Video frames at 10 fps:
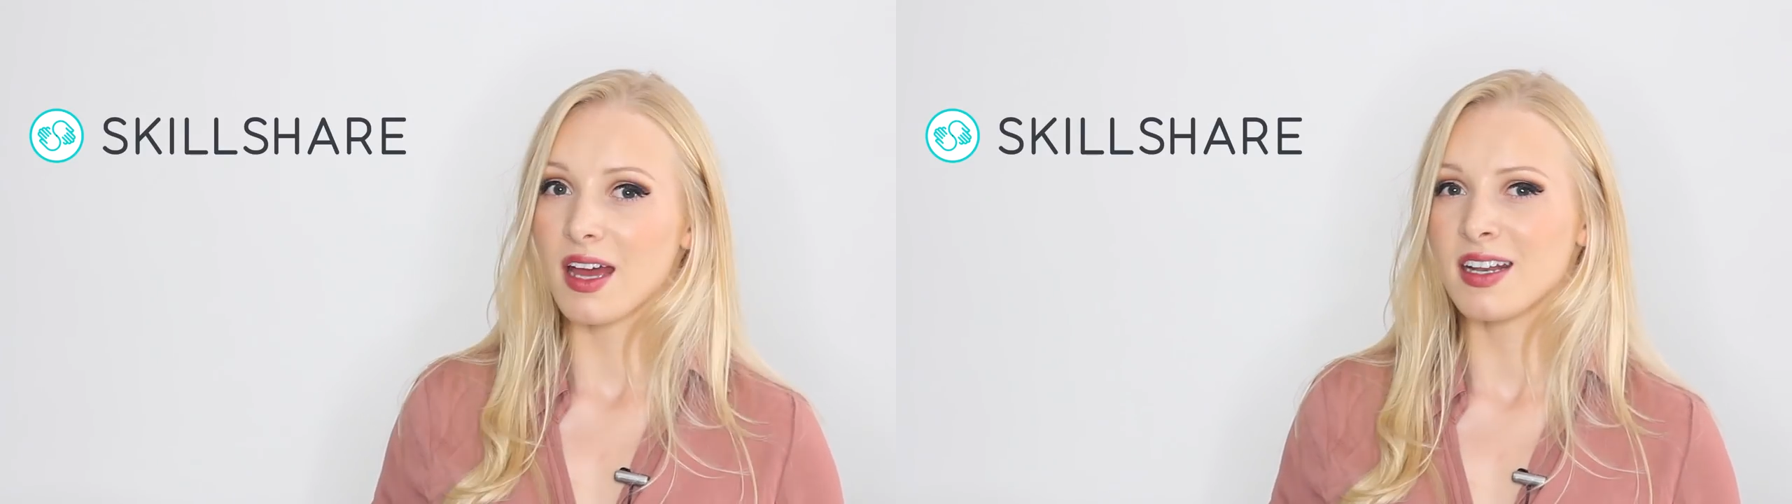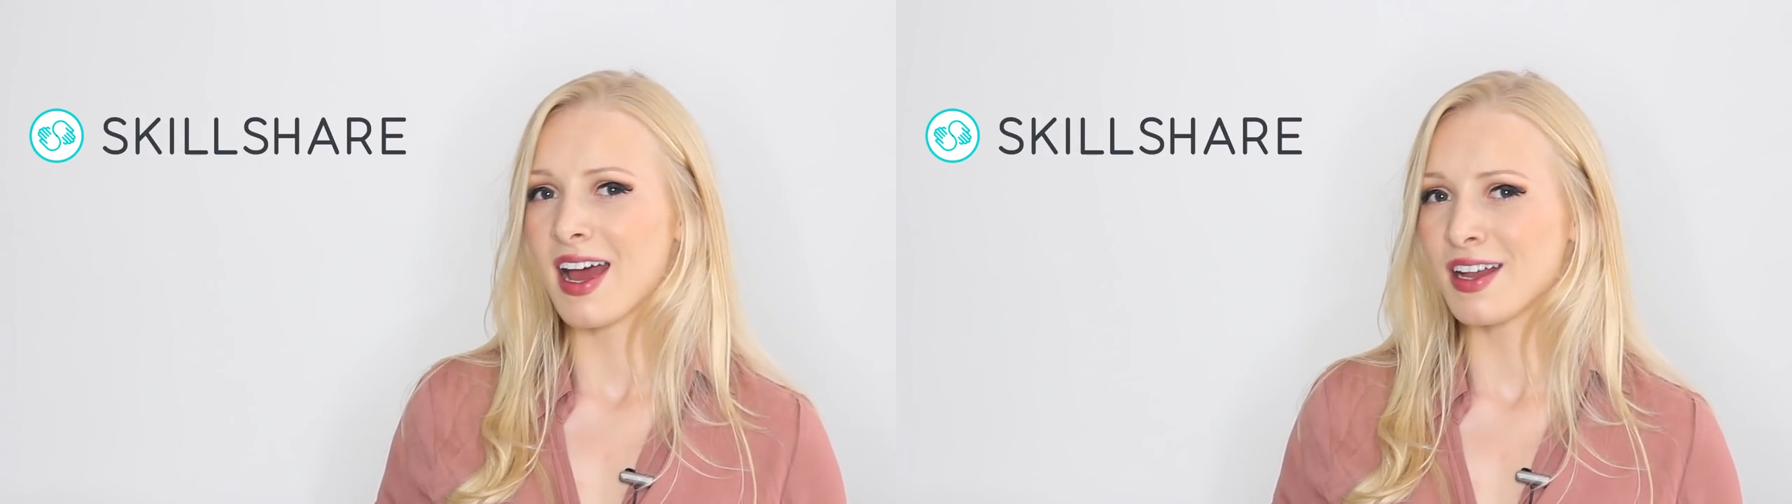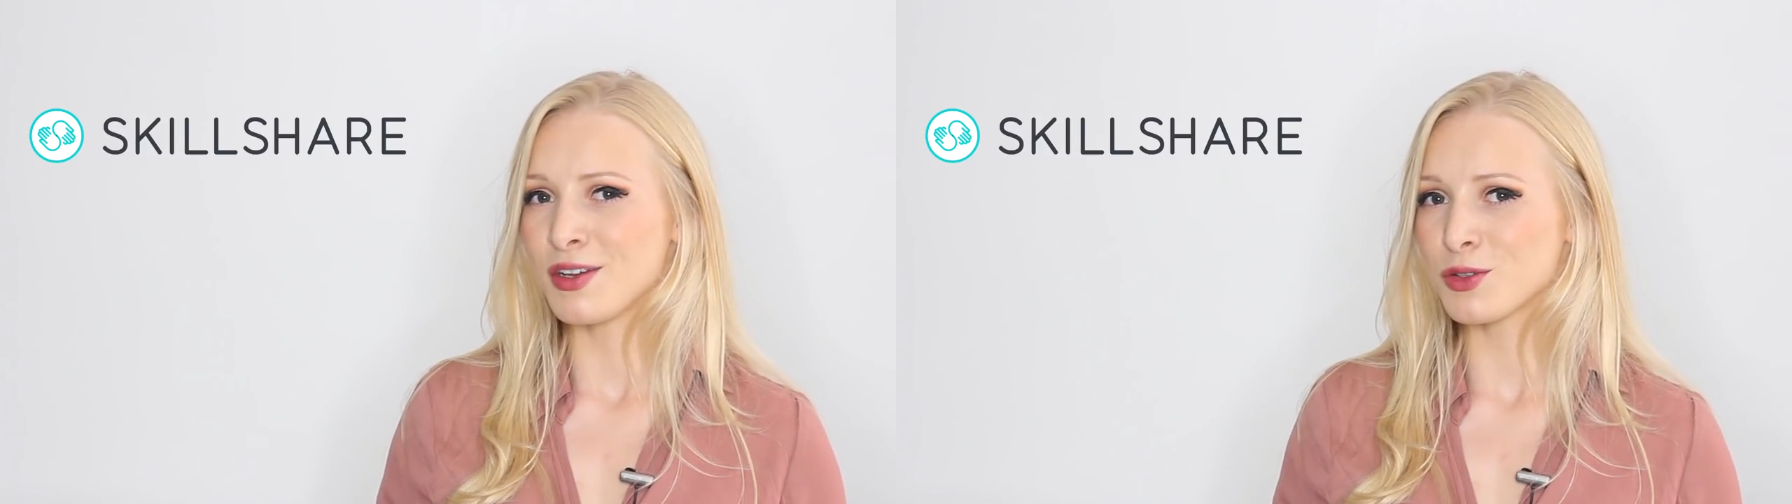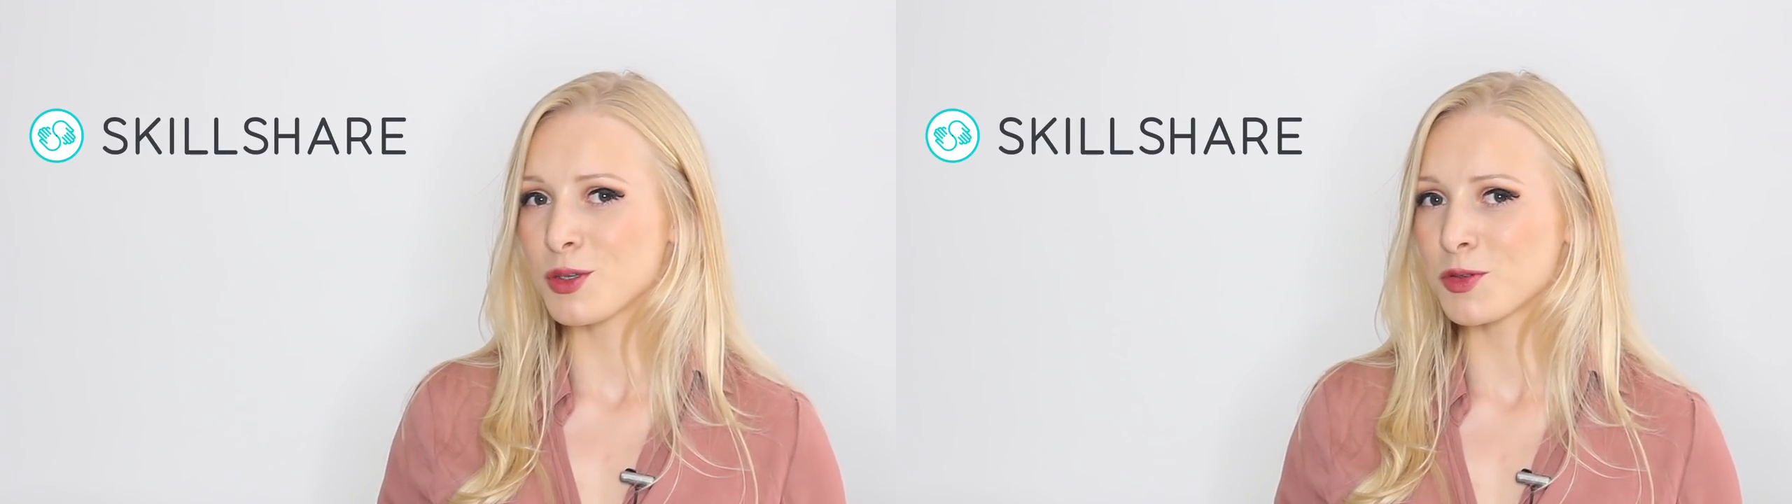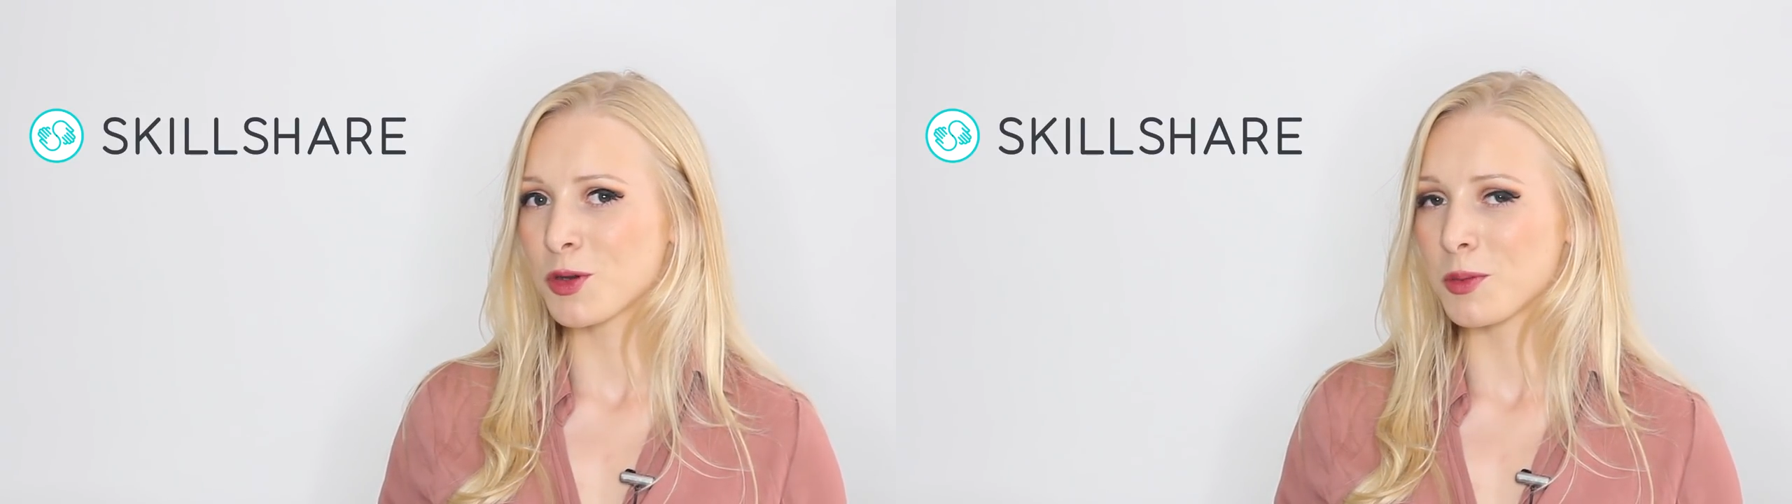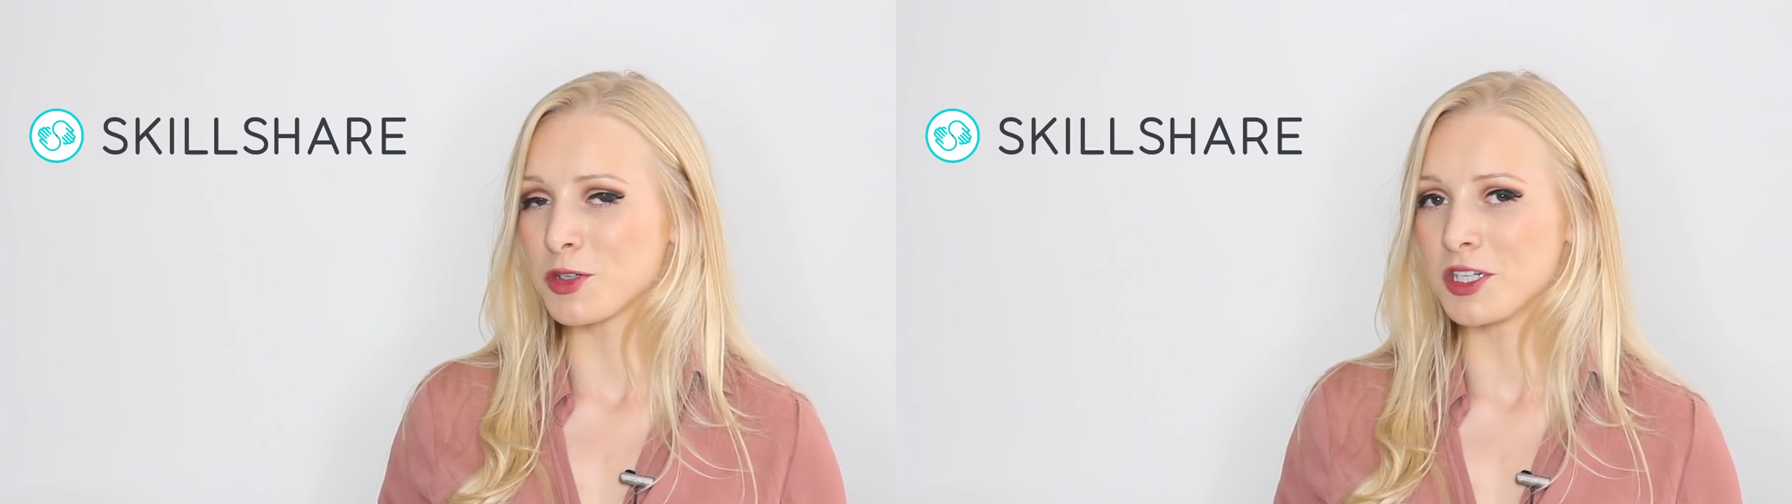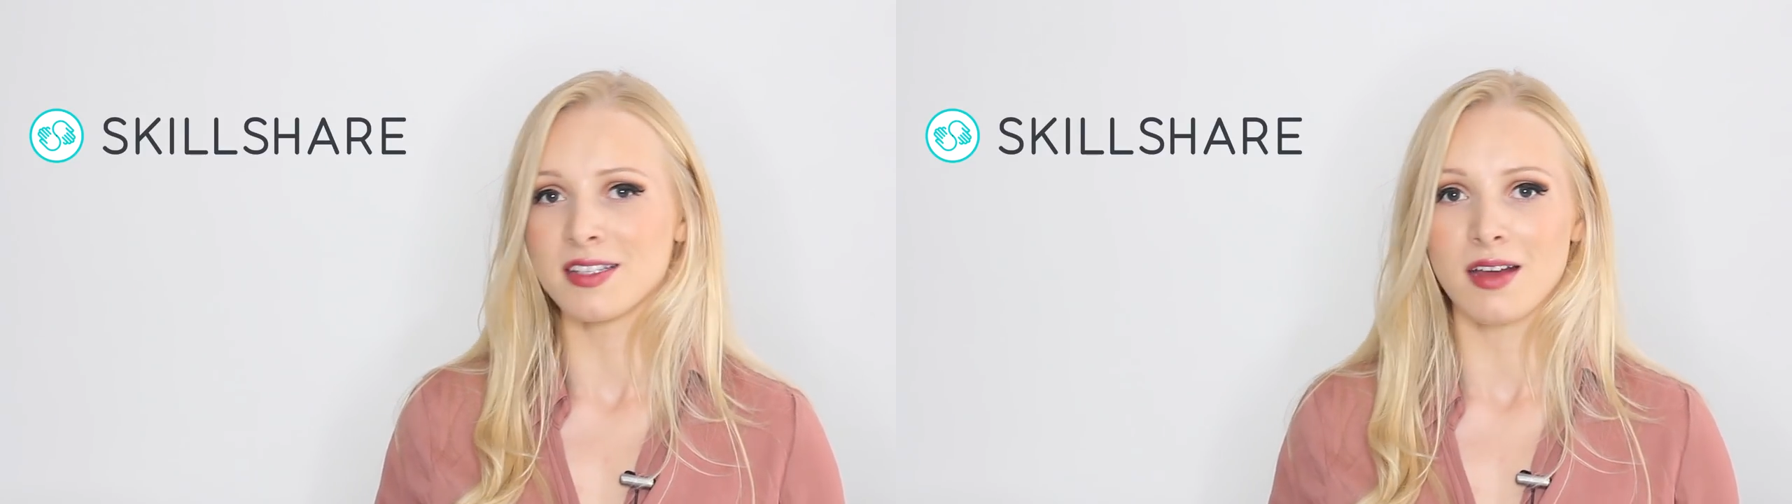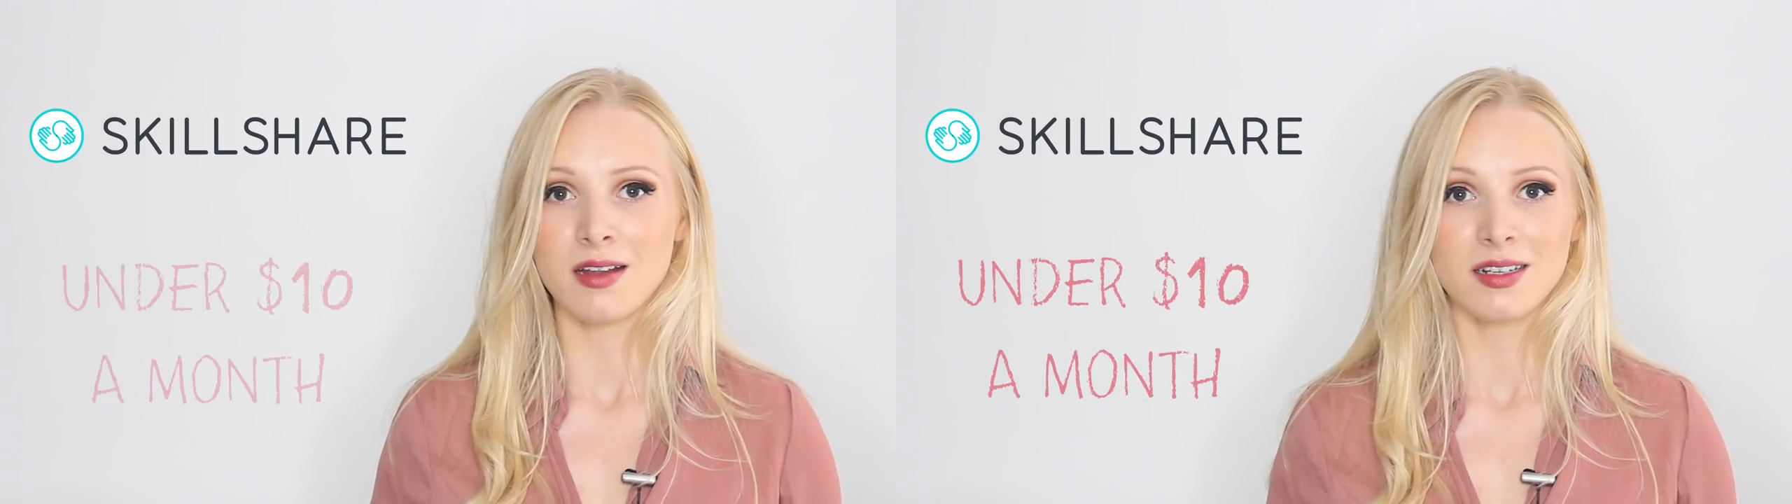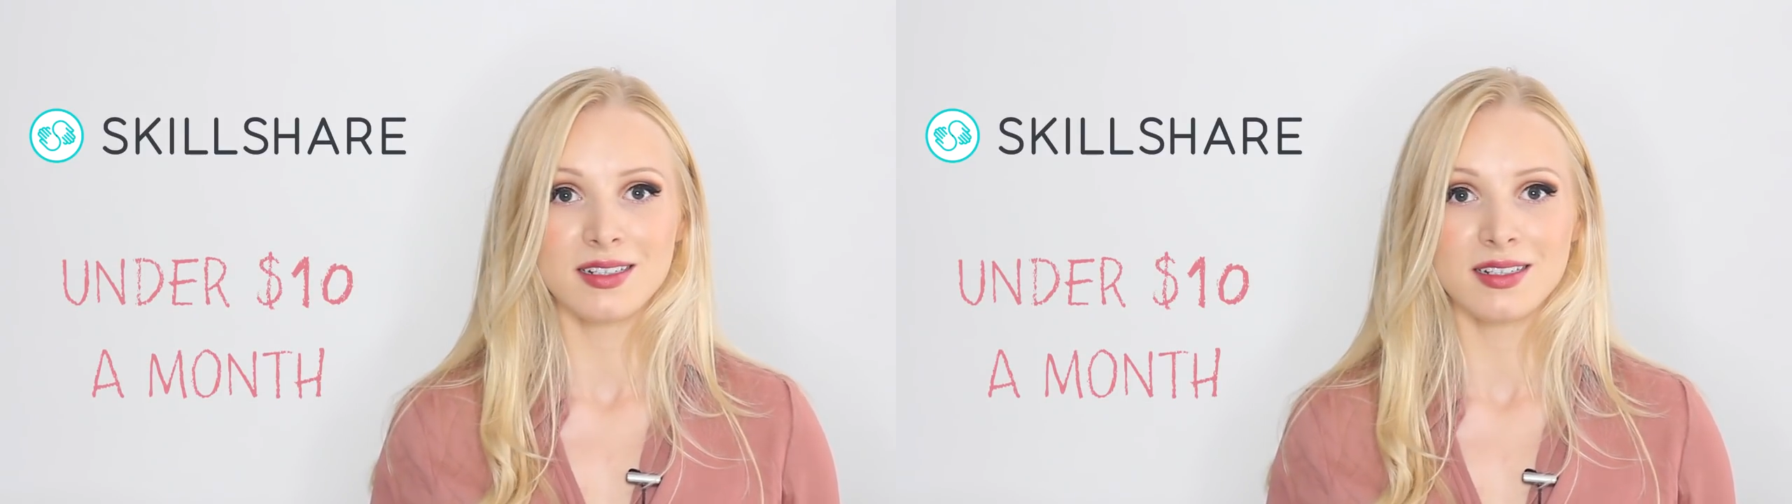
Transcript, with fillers: An annual subscription is under